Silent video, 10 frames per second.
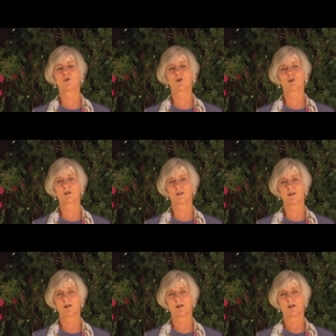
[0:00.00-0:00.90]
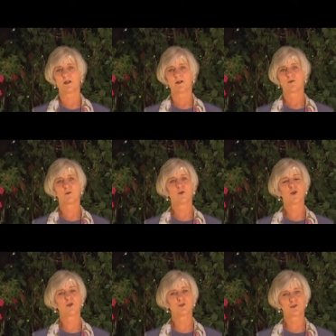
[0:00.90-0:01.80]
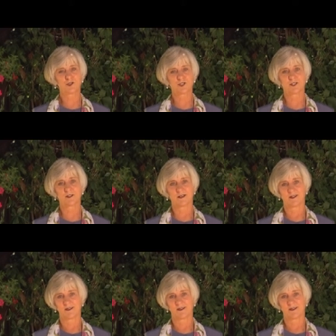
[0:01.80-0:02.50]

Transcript: world from poor nutrition.